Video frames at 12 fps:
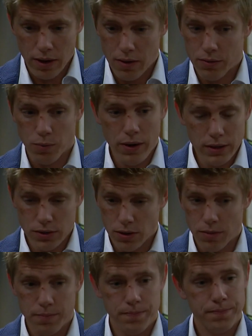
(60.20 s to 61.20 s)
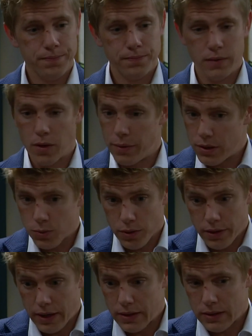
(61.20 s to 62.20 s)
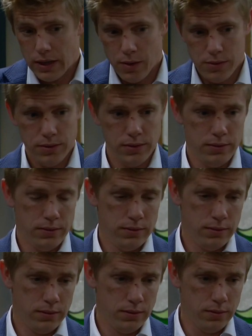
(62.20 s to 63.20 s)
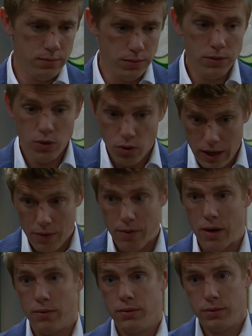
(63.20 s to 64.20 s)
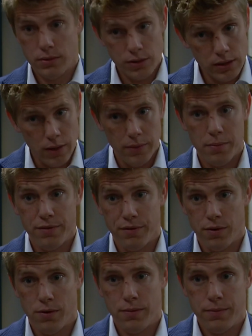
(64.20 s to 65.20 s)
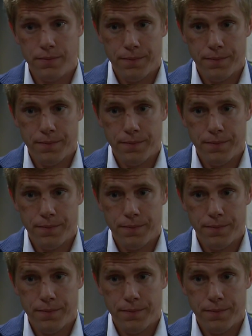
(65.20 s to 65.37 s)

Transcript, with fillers: round and wakes up, it'll be his word against ours. And we'll talk that round, just like we did before.